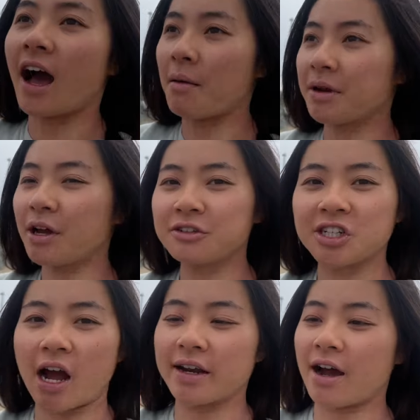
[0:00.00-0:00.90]
I'm gonna go
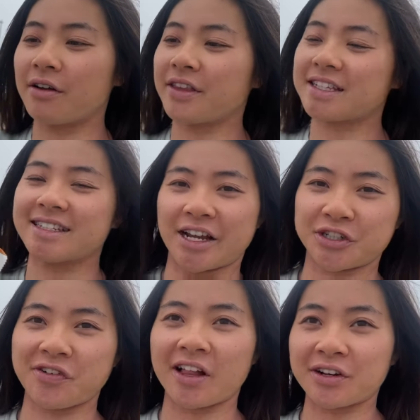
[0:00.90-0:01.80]
chow down this
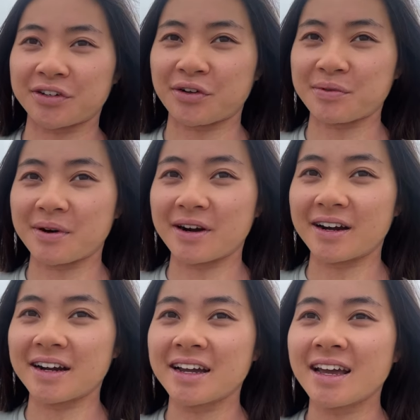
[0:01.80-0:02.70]
Nature Valley granola
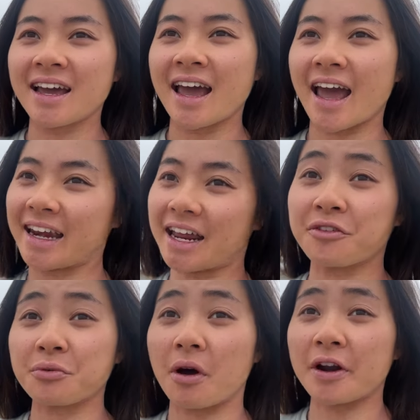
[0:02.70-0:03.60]
bar and get in
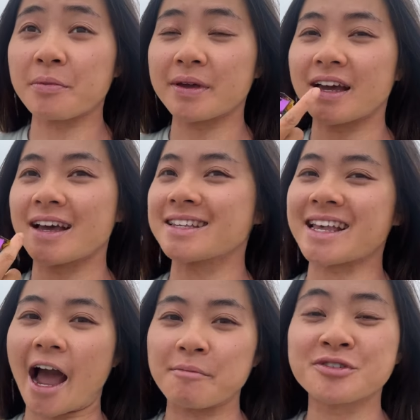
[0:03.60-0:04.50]
the water because
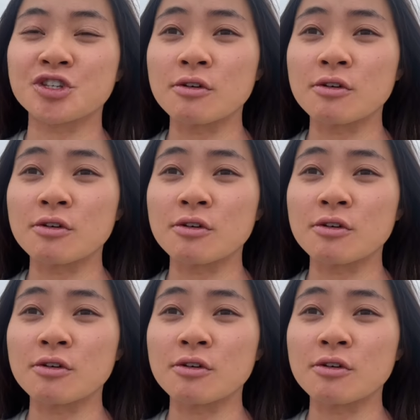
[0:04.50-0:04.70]
I'm so